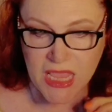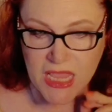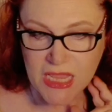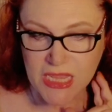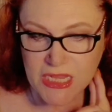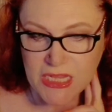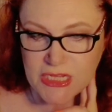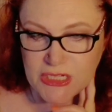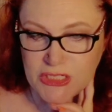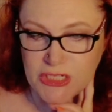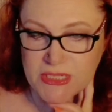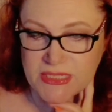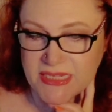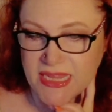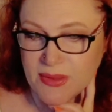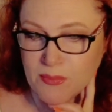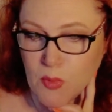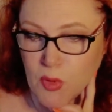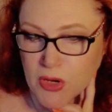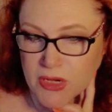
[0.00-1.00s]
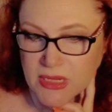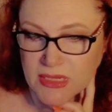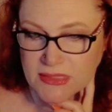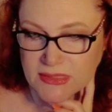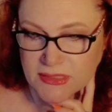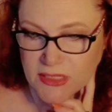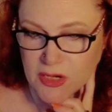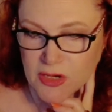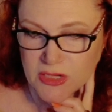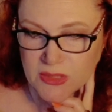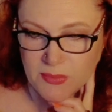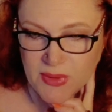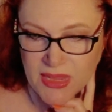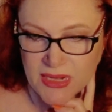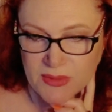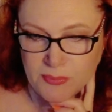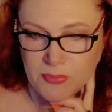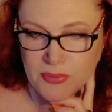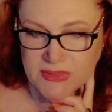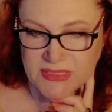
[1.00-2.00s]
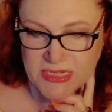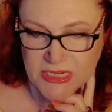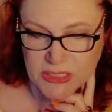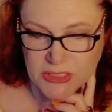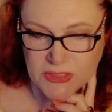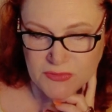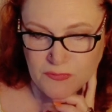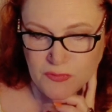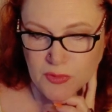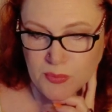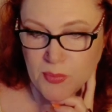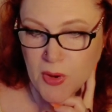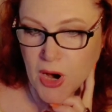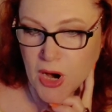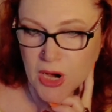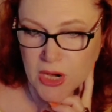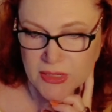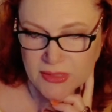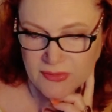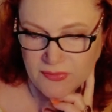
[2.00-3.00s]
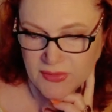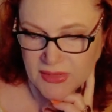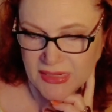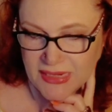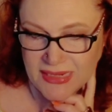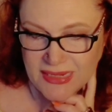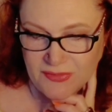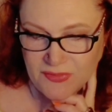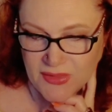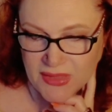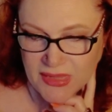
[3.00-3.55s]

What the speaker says: She seemed more concerned about a petition for pardon than anything